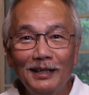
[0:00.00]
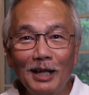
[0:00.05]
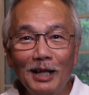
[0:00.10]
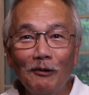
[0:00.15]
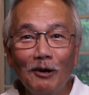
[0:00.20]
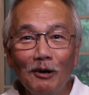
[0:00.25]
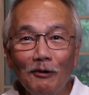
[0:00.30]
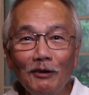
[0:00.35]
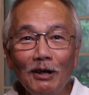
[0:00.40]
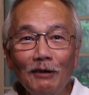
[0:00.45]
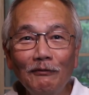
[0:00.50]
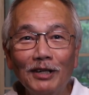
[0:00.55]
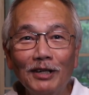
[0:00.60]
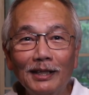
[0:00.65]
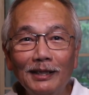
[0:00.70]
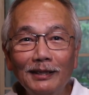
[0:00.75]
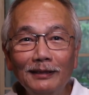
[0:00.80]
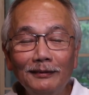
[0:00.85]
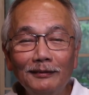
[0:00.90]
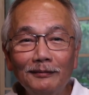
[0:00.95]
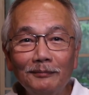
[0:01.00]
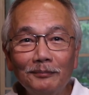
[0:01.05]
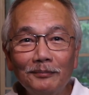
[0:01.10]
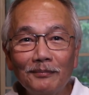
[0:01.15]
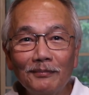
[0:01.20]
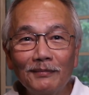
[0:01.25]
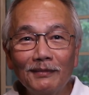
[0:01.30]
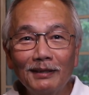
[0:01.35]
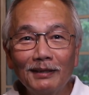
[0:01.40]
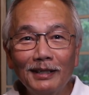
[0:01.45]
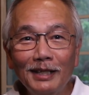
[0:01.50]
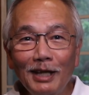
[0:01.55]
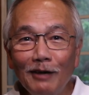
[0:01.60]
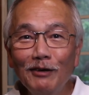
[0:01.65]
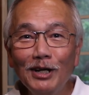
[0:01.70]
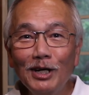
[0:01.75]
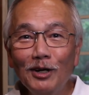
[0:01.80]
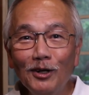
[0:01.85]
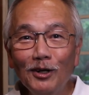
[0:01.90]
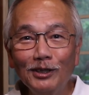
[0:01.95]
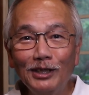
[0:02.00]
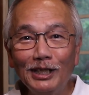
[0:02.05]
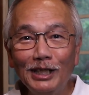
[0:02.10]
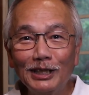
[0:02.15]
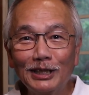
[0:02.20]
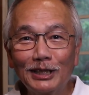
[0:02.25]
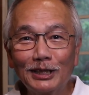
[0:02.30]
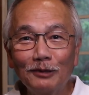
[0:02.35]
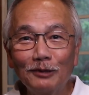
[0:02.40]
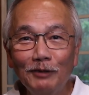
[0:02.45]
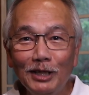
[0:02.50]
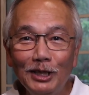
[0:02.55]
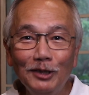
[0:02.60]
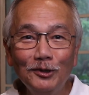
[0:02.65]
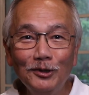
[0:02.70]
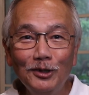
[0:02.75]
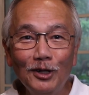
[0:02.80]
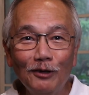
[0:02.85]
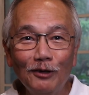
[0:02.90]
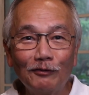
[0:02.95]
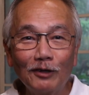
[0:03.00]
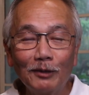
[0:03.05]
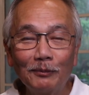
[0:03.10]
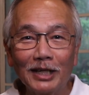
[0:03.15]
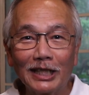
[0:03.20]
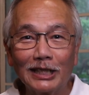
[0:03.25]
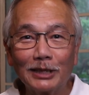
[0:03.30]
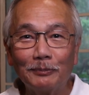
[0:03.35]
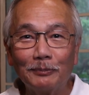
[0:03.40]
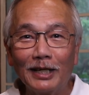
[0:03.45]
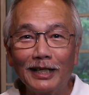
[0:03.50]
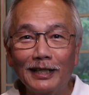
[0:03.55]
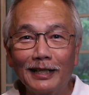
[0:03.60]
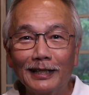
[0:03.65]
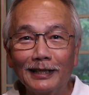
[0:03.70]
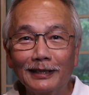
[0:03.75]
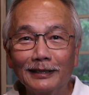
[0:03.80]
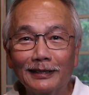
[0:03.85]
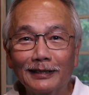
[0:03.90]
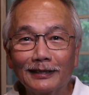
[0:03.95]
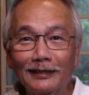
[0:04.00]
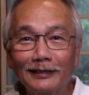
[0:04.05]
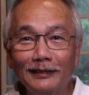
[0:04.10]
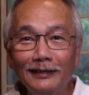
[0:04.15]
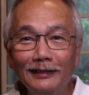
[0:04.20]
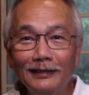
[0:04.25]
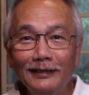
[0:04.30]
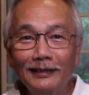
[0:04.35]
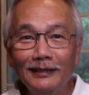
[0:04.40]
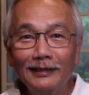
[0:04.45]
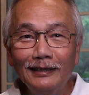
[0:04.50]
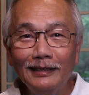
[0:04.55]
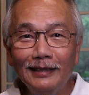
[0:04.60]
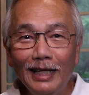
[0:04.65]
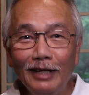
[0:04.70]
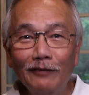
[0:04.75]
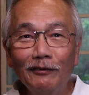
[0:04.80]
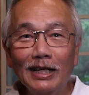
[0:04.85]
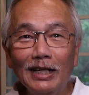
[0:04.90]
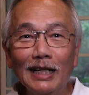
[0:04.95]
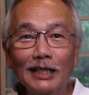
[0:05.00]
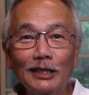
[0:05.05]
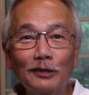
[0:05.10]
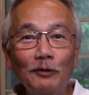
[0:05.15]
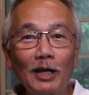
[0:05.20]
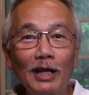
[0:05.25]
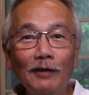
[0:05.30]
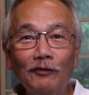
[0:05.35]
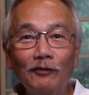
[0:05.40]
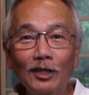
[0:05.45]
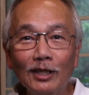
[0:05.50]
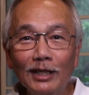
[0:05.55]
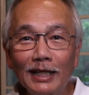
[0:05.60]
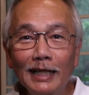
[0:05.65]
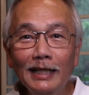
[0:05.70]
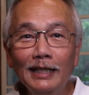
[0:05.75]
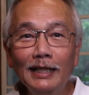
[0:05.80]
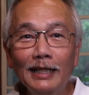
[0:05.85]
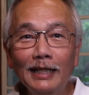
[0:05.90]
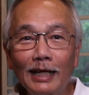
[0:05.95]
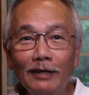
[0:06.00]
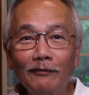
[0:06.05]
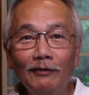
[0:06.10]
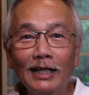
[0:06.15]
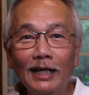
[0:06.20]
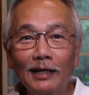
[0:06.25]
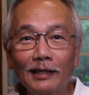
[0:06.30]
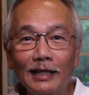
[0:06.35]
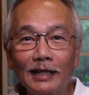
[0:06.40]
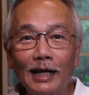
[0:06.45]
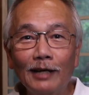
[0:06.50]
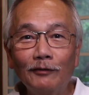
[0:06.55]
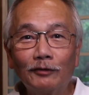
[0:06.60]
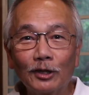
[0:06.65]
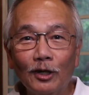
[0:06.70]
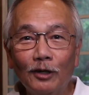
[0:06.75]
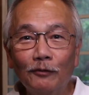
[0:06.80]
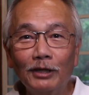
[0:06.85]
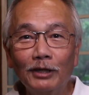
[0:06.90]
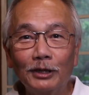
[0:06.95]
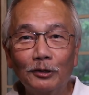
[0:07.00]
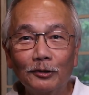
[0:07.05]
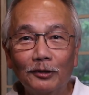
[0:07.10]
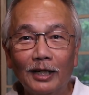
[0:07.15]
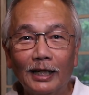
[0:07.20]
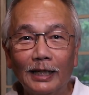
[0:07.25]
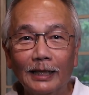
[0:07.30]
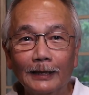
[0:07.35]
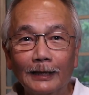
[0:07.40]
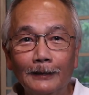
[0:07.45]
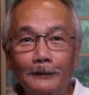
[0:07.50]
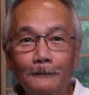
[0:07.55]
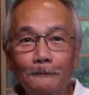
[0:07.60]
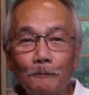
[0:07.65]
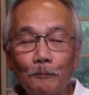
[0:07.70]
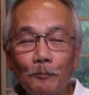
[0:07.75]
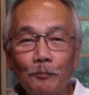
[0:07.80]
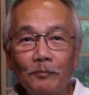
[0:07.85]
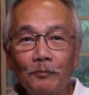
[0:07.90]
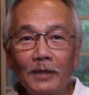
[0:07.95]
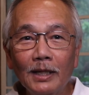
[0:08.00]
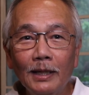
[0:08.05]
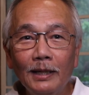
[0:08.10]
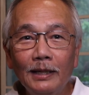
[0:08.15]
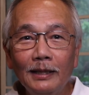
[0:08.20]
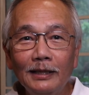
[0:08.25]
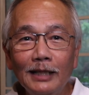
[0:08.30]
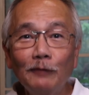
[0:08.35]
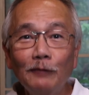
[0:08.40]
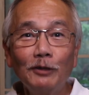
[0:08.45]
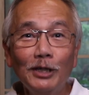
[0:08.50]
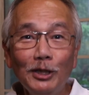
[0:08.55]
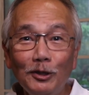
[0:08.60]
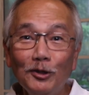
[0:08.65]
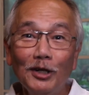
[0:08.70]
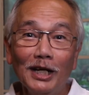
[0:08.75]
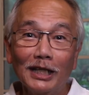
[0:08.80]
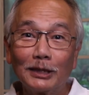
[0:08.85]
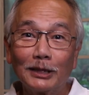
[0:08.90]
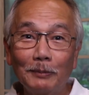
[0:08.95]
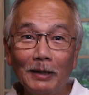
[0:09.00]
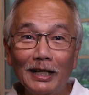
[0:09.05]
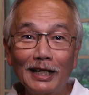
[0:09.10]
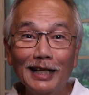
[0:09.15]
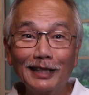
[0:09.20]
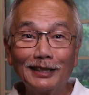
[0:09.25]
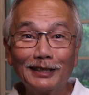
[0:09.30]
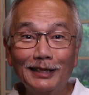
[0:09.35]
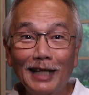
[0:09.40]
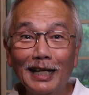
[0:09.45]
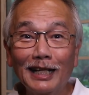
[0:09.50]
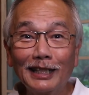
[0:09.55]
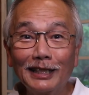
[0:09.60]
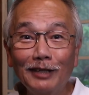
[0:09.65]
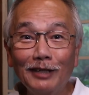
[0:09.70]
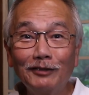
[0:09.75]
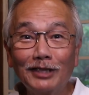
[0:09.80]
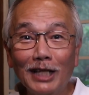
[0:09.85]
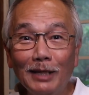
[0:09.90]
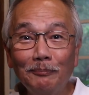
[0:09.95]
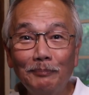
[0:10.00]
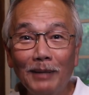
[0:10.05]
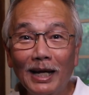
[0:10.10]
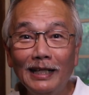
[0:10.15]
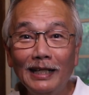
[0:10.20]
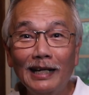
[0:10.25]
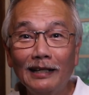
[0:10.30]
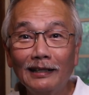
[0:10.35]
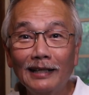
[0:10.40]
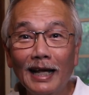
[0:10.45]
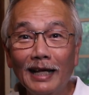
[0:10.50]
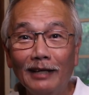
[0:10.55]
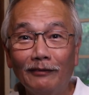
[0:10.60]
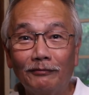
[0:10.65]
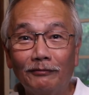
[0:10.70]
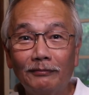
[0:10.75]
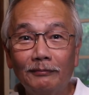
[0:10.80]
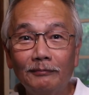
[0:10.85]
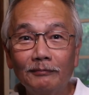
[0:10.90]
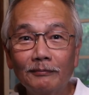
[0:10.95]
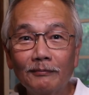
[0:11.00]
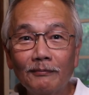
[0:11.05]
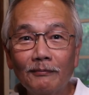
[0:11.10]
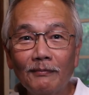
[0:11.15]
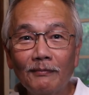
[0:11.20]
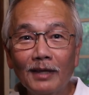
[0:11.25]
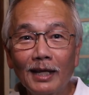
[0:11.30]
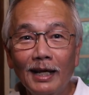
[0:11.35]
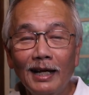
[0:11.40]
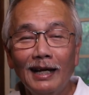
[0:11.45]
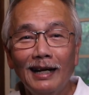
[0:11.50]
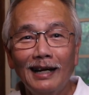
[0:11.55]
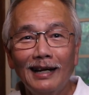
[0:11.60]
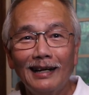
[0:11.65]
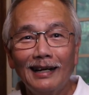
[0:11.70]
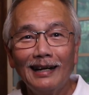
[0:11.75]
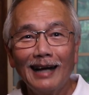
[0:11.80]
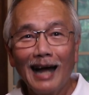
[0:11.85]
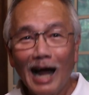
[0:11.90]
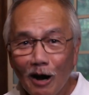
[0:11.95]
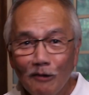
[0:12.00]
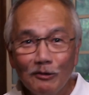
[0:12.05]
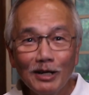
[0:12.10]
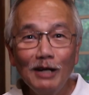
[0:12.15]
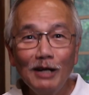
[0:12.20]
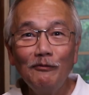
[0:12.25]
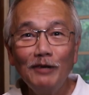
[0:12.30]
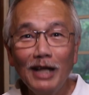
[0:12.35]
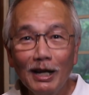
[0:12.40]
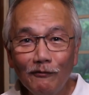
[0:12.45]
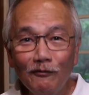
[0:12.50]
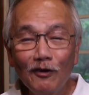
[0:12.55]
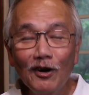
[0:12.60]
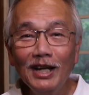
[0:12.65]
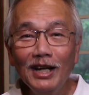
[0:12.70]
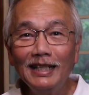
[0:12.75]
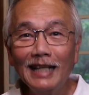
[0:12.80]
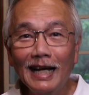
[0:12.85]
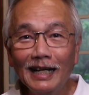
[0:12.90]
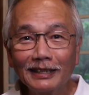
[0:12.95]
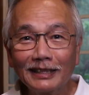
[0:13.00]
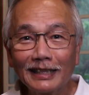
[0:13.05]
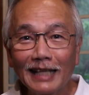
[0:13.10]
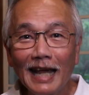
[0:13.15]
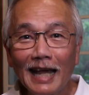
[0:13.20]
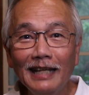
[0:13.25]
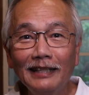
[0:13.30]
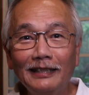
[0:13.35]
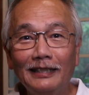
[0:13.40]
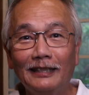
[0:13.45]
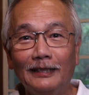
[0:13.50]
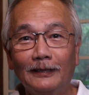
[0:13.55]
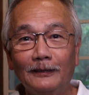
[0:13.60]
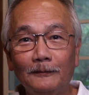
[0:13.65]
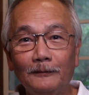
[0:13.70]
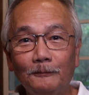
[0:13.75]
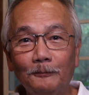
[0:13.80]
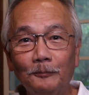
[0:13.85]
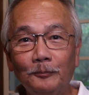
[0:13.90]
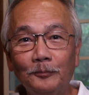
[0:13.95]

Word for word: Now, however, given all this, we do know from experience, even as we have already given our lives over to God, that we do experience negatives and pain in life. How can we avoid anxiety?